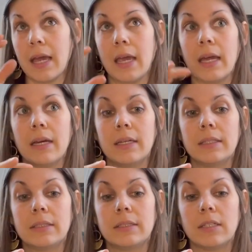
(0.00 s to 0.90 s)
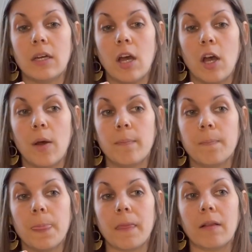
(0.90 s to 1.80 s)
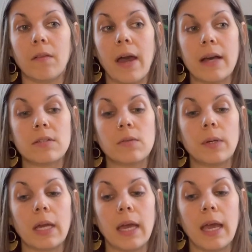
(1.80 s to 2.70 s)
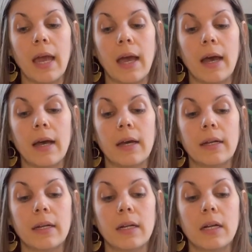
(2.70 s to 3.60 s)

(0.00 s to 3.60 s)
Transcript: And last week I had